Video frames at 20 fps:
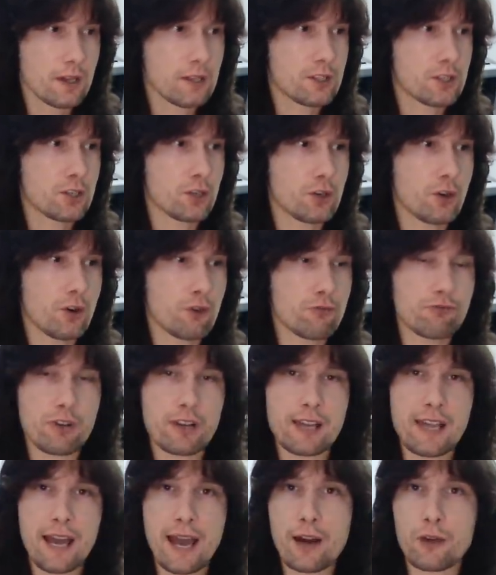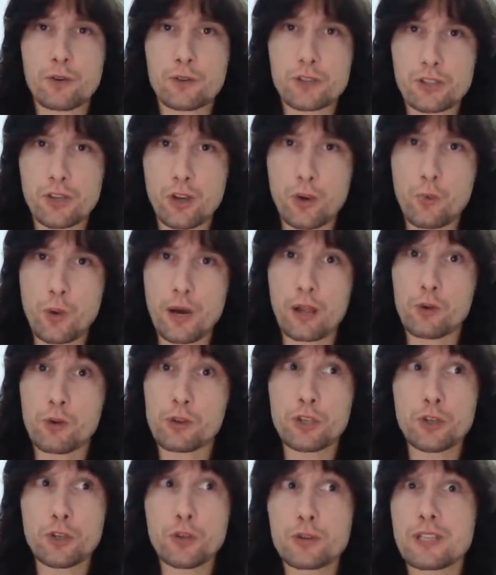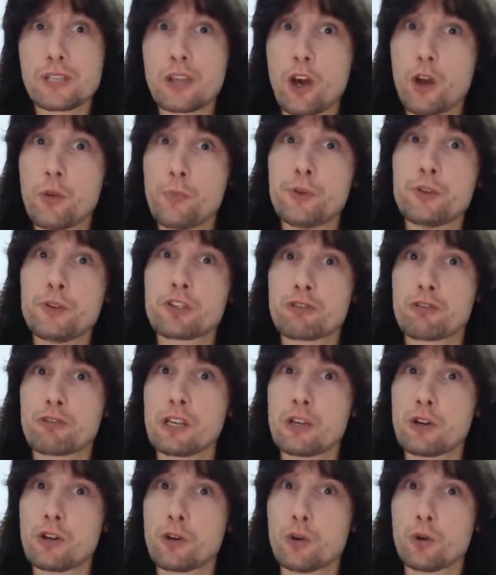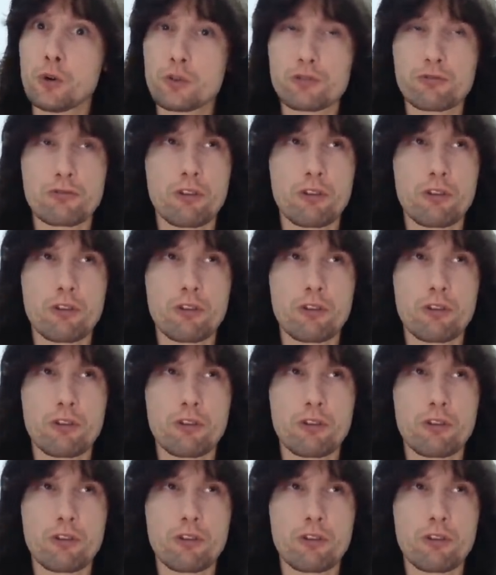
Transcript: to ring out so well using open string chords